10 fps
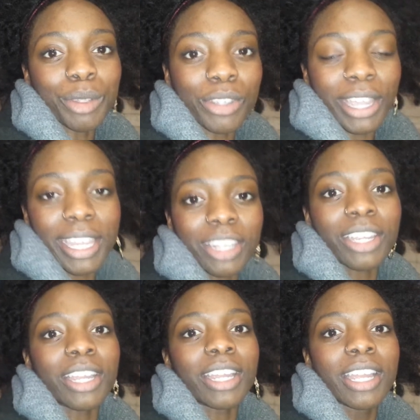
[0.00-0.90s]

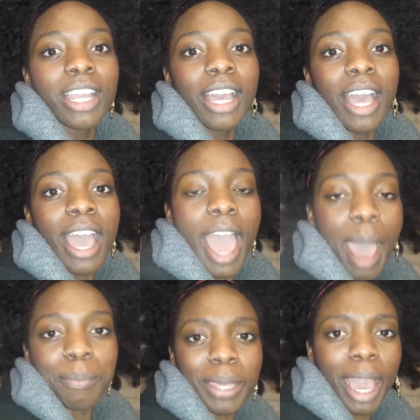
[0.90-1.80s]
creator
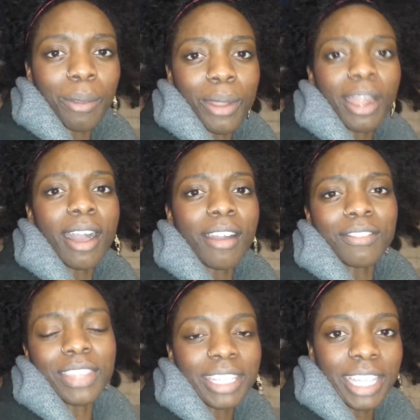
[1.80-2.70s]
happy hour
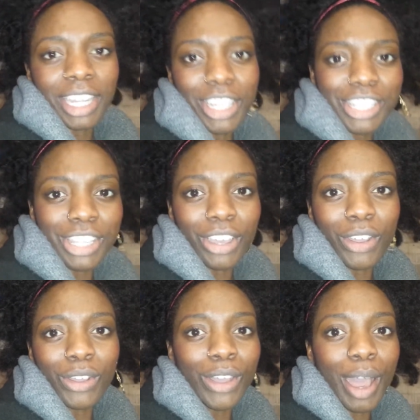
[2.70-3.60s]
of the year.
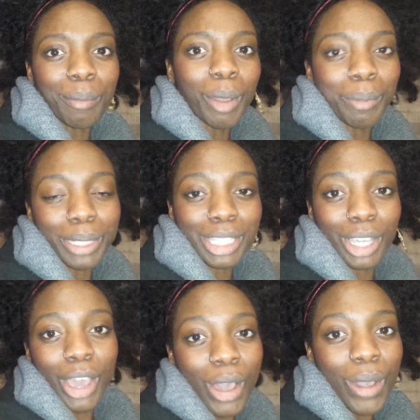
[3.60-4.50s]
So I'm hoping to
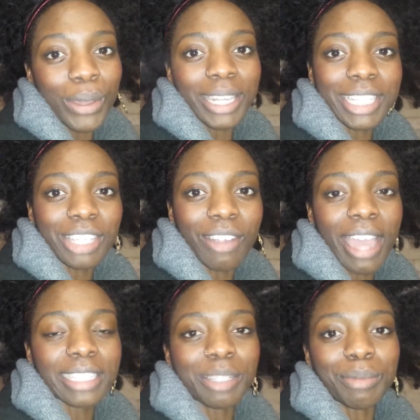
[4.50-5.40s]
go and
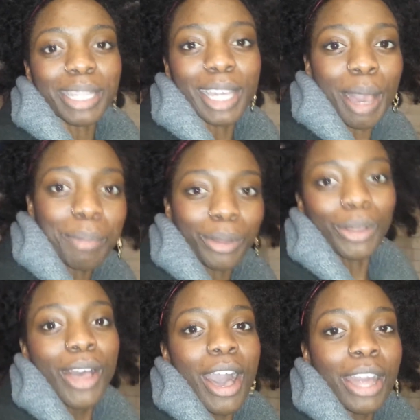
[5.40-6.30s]
interact and meet a
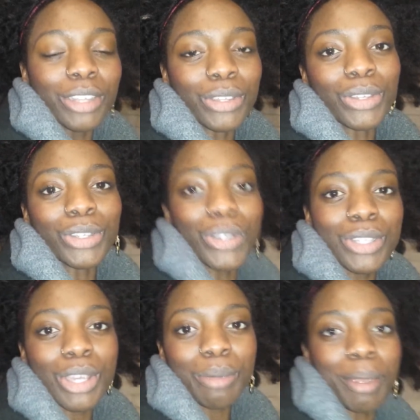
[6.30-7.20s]
couple new
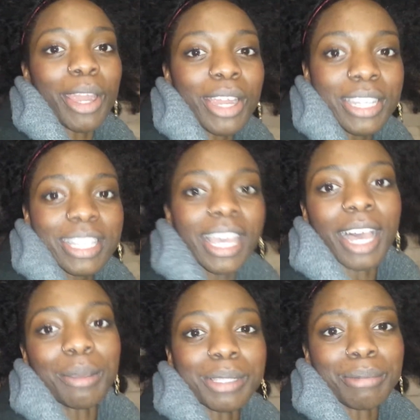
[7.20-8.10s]
YouTubers,
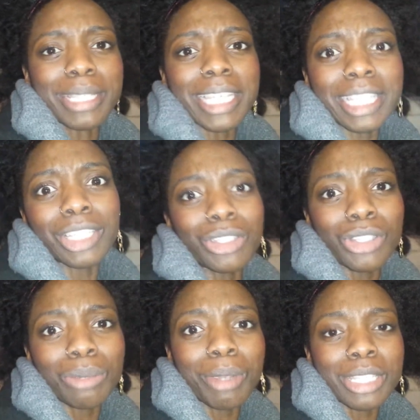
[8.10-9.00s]
some seasoned
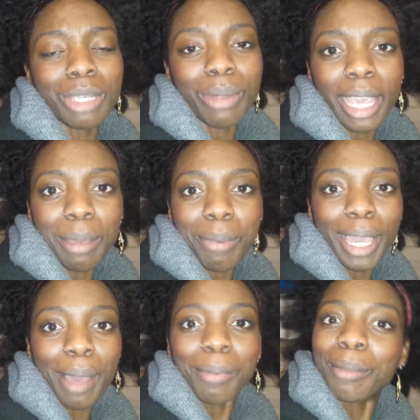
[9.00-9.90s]
YouTubers, see what I can
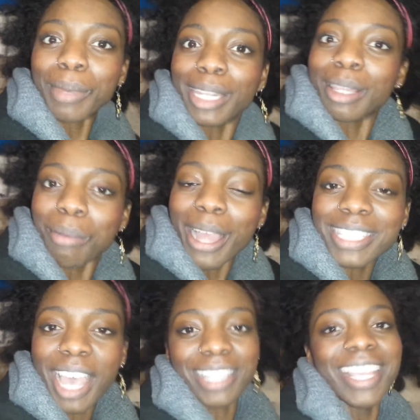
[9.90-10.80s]
pick up and meet in the
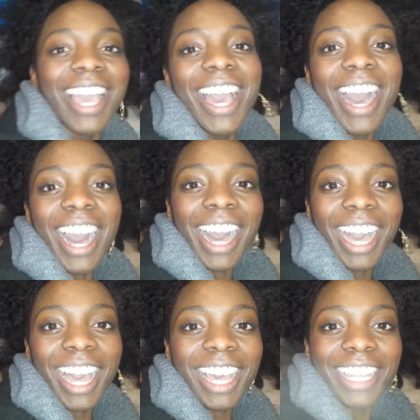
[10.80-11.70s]
process.
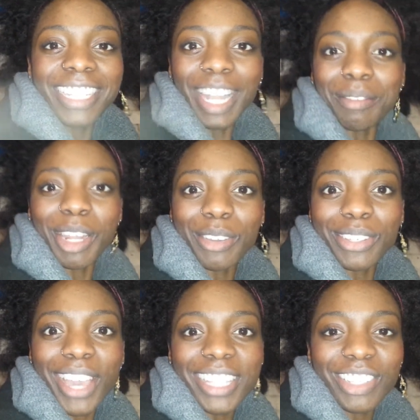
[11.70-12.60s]
Let me know what
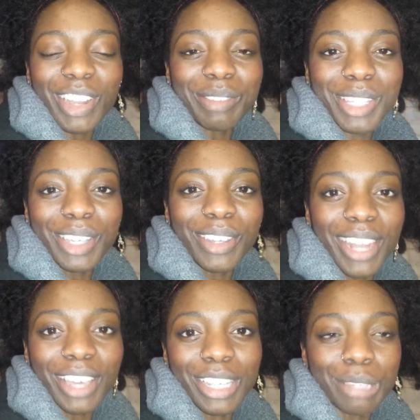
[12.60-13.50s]
you guys are up to
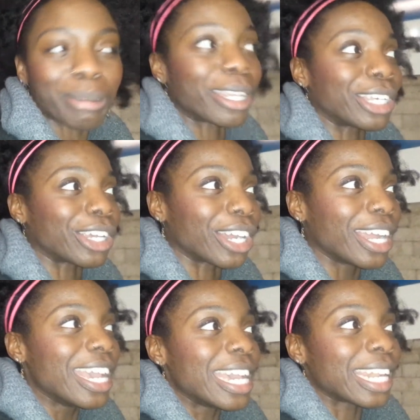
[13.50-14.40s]
and how you're spending your
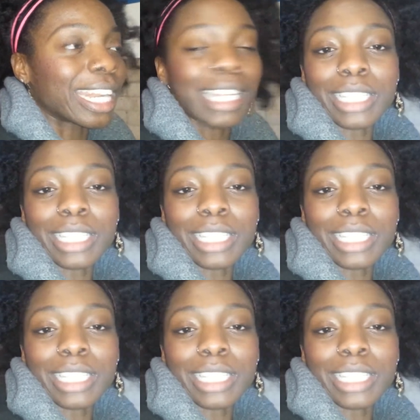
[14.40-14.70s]
90